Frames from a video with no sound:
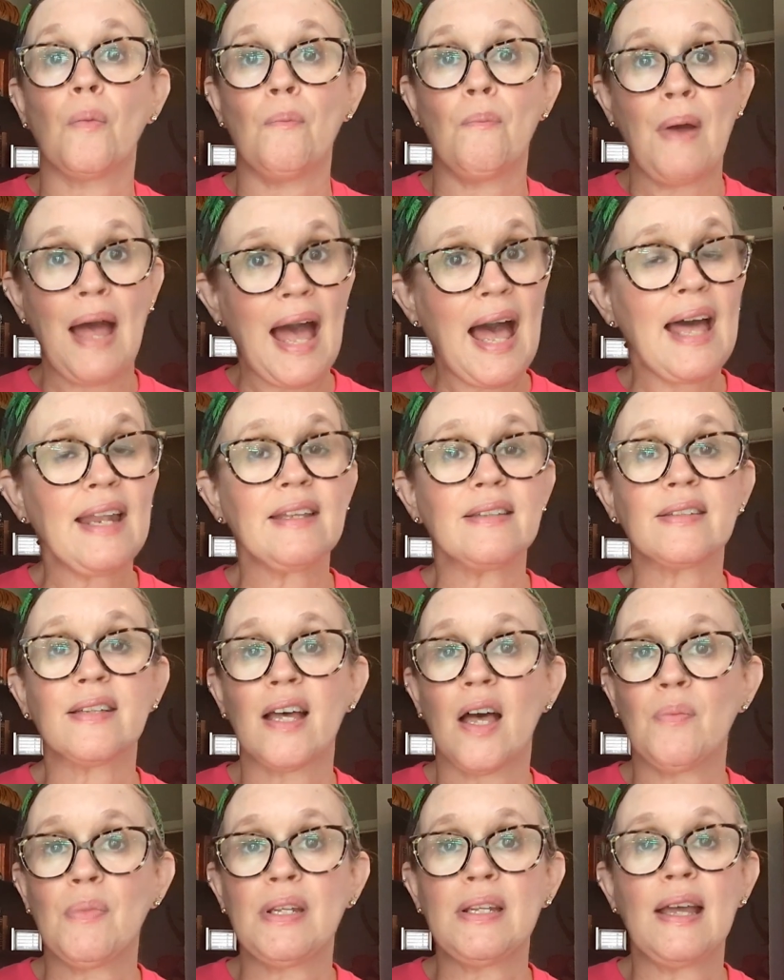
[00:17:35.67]
bad is
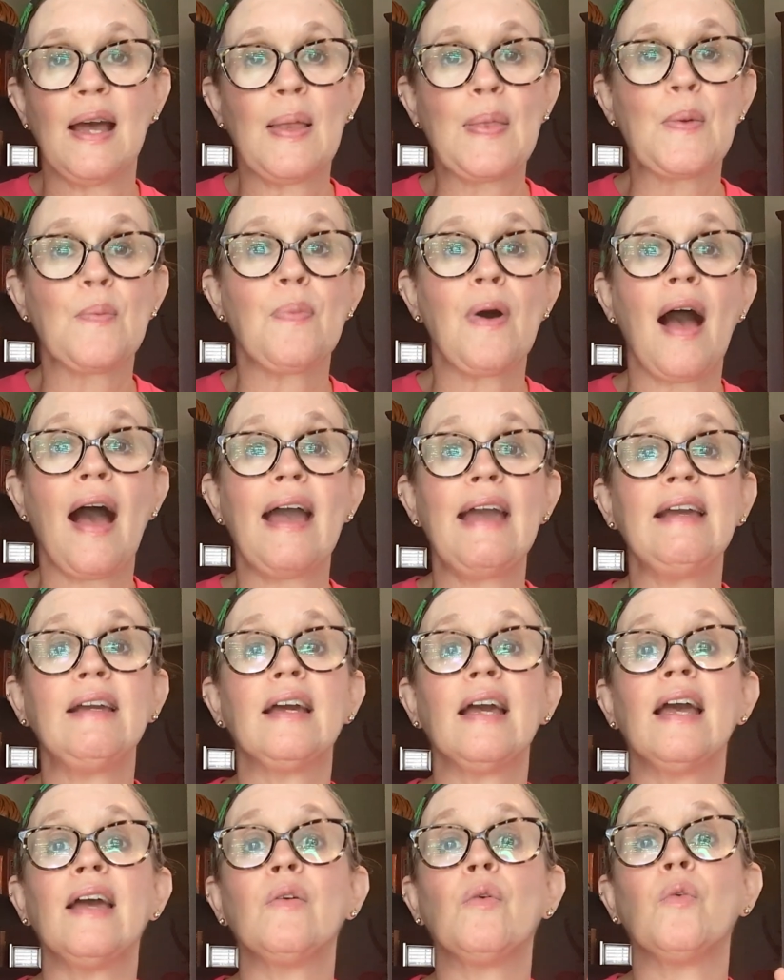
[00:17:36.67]
coming down the
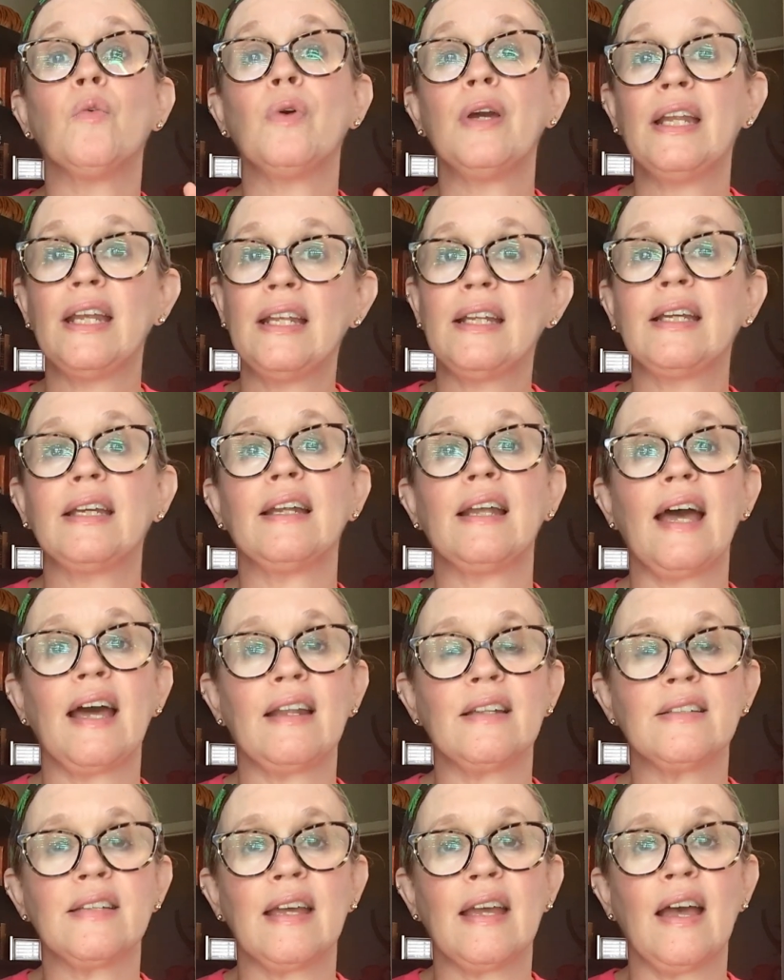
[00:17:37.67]
pike, and we need to get out
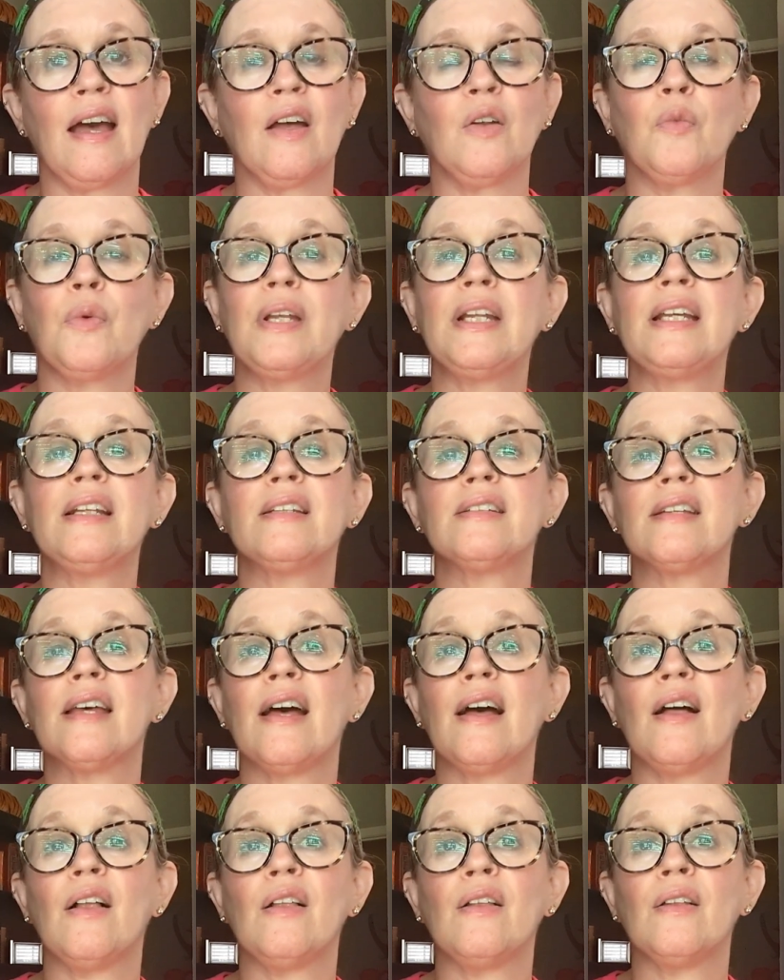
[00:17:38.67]
of town. We need to
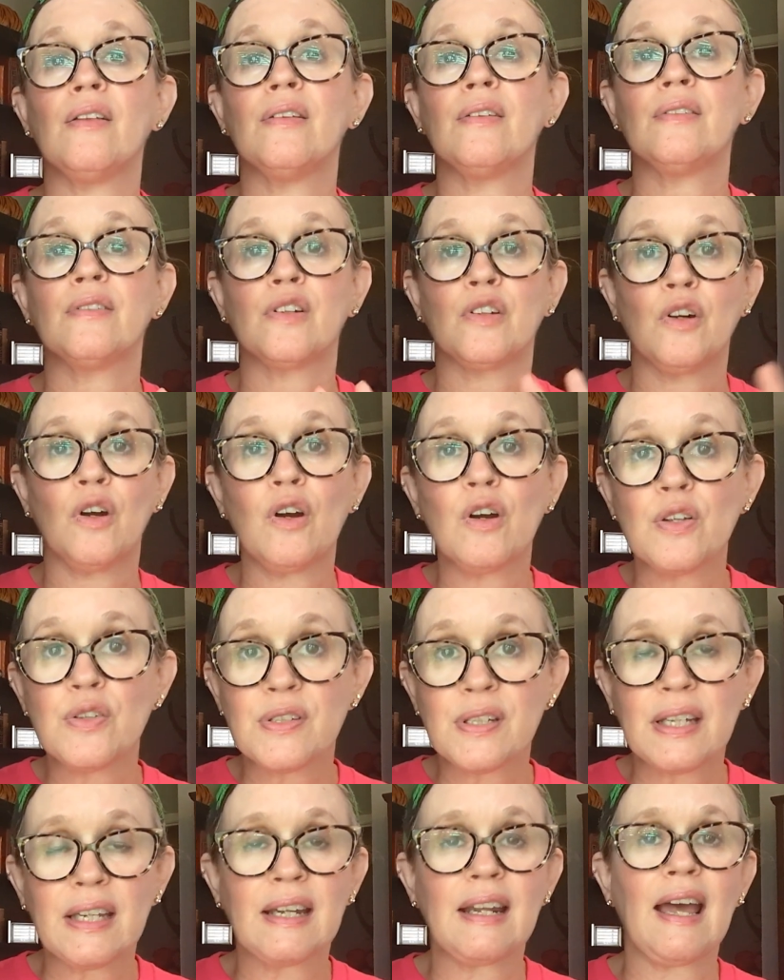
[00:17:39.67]
tell the girls
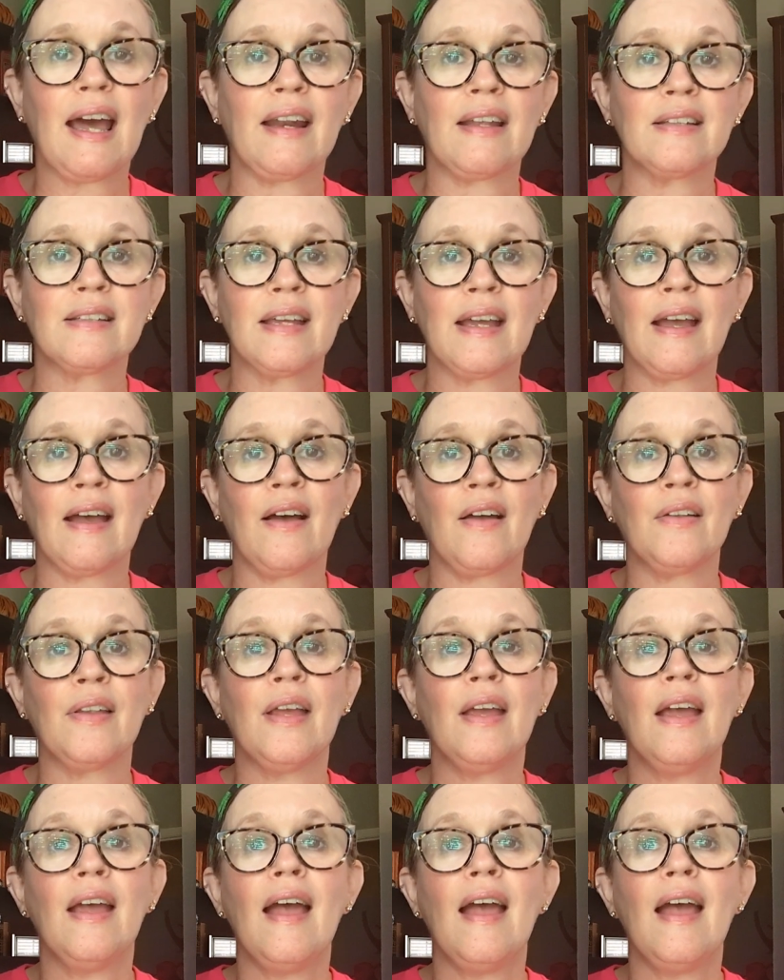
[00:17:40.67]
to get out of town.